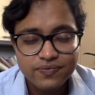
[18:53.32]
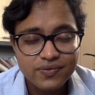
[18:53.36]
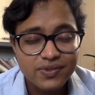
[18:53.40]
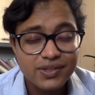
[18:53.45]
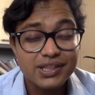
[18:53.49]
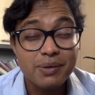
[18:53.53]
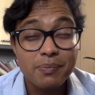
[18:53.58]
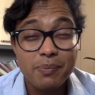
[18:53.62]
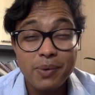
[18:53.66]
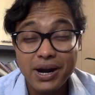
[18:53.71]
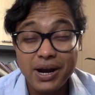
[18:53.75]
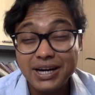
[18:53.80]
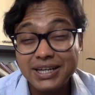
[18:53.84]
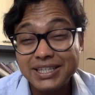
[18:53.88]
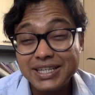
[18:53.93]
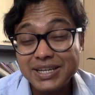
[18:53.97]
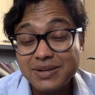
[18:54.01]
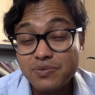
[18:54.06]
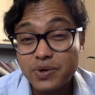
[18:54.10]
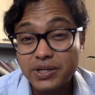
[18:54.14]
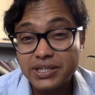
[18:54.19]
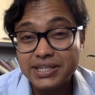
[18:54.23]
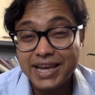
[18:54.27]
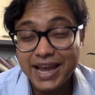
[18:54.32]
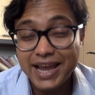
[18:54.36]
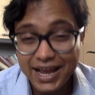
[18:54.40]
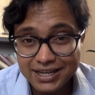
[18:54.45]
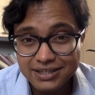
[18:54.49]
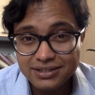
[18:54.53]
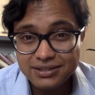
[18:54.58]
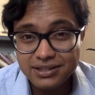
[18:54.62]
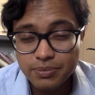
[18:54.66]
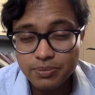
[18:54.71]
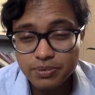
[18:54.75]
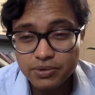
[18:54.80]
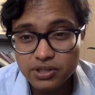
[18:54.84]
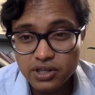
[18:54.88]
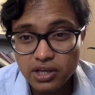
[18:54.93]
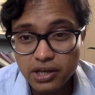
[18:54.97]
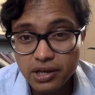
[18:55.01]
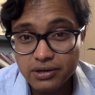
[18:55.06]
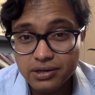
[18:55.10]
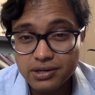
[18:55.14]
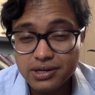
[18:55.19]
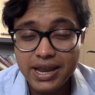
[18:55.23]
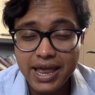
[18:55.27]
the party which has the
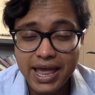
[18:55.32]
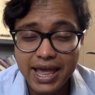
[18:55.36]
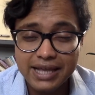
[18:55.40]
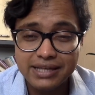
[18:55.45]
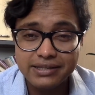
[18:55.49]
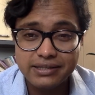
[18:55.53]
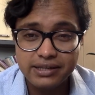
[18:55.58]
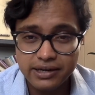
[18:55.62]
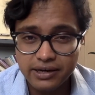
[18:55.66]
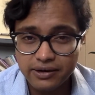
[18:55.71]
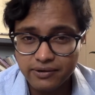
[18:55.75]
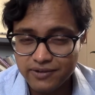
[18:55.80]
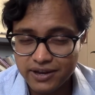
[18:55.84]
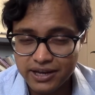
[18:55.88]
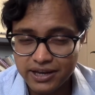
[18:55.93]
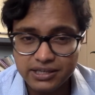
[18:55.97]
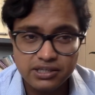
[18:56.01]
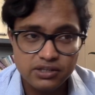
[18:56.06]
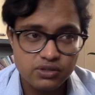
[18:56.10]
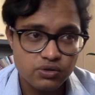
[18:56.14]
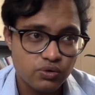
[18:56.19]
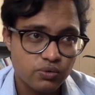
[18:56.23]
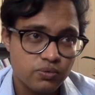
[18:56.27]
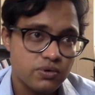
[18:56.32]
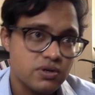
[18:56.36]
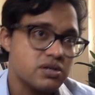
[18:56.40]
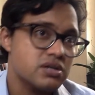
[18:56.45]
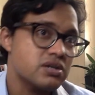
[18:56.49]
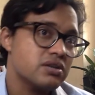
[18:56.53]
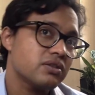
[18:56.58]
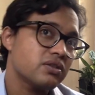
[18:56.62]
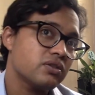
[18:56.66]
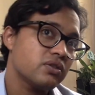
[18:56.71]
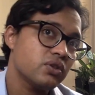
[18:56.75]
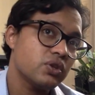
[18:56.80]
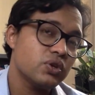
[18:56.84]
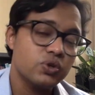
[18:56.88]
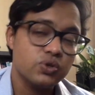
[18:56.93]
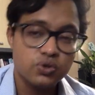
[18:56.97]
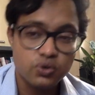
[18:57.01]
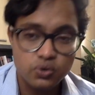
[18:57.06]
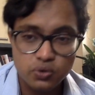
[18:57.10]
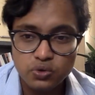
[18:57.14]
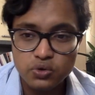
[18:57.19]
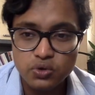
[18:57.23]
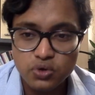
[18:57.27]
possession has an advantage over those
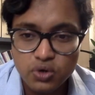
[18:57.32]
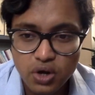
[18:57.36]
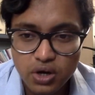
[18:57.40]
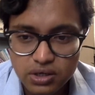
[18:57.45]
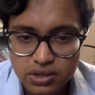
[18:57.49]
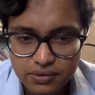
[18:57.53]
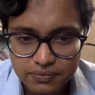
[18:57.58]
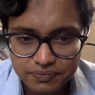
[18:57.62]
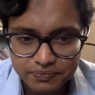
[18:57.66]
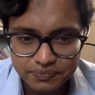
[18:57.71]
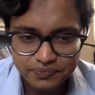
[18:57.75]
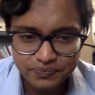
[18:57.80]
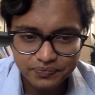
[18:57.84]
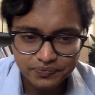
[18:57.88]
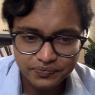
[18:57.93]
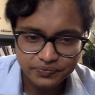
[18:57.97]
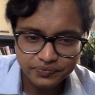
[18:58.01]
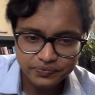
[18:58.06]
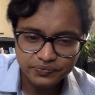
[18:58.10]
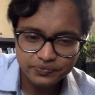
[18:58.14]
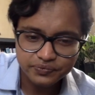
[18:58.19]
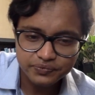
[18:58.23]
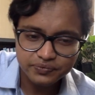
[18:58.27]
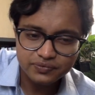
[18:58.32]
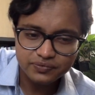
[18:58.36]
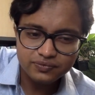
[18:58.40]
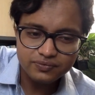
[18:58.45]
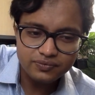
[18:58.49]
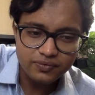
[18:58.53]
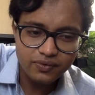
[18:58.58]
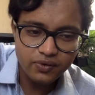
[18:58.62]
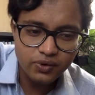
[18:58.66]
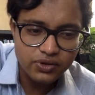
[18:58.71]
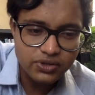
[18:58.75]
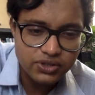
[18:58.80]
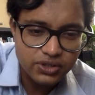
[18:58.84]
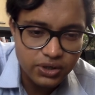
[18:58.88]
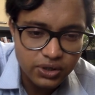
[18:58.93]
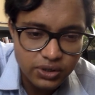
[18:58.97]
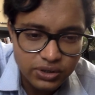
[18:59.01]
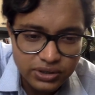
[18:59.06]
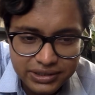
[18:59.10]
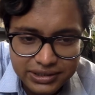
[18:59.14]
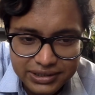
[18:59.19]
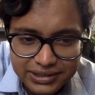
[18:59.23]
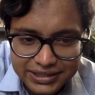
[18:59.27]
who do not.
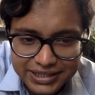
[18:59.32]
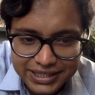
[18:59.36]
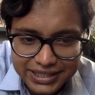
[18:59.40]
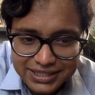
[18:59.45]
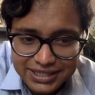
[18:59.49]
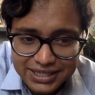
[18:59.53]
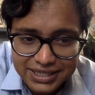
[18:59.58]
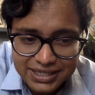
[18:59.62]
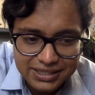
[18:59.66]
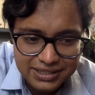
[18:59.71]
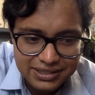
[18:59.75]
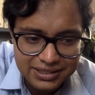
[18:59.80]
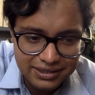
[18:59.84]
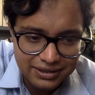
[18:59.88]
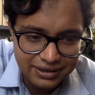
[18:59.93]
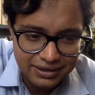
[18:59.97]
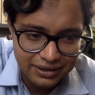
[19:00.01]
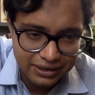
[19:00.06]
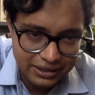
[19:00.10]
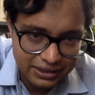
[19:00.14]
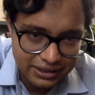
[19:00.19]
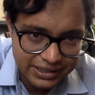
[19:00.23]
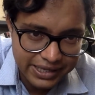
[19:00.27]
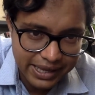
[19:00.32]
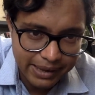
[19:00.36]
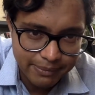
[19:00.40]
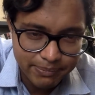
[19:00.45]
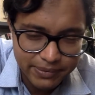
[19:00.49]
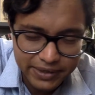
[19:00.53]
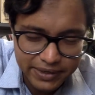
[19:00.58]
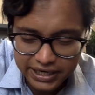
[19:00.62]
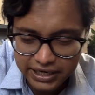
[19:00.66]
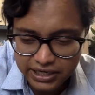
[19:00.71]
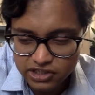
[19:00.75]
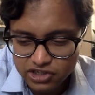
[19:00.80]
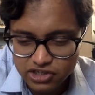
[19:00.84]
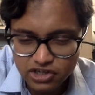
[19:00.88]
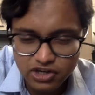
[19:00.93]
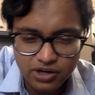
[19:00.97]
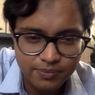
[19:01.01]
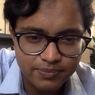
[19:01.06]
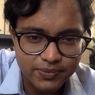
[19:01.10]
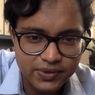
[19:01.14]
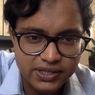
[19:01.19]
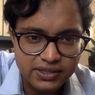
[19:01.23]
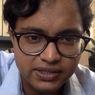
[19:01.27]
So this is the application
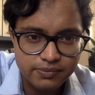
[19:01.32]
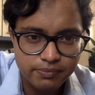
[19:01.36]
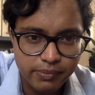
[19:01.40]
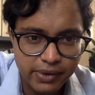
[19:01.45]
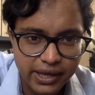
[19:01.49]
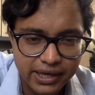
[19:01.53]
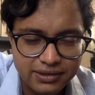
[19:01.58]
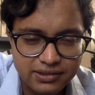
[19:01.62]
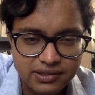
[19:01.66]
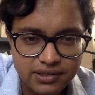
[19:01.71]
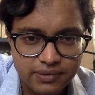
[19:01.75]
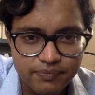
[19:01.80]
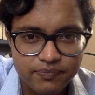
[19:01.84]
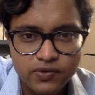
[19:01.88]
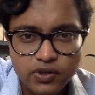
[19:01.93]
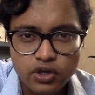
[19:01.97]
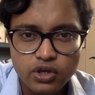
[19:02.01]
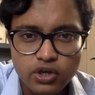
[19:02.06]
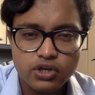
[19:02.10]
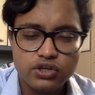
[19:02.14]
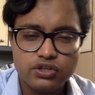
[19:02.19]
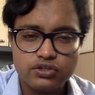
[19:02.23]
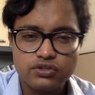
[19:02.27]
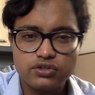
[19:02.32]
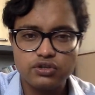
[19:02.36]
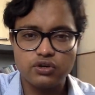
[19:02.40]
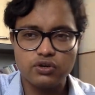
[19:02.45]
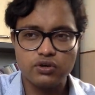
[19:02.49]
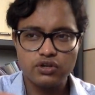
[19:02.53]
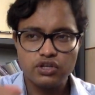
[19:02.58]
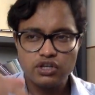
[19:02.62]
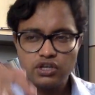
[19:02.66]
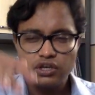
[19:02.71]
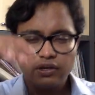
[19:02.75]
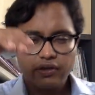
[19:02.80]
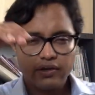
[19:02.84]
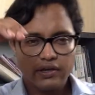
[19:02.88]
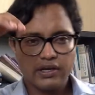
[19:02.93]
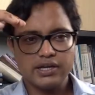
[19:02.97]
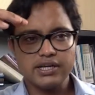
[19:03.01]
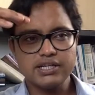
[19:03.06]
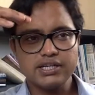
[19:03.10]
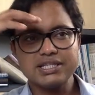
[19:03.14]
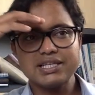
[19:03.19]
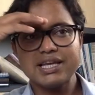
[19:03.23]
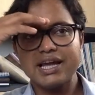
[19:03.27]
of this maxim. So
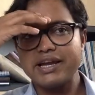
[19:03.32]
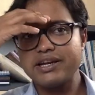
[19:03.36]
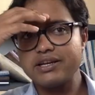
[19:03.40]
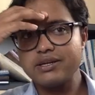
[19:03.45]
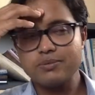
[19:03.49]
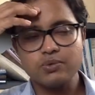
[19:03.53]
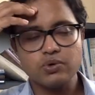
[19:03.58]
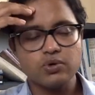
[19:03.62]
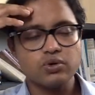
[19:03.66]
it kind of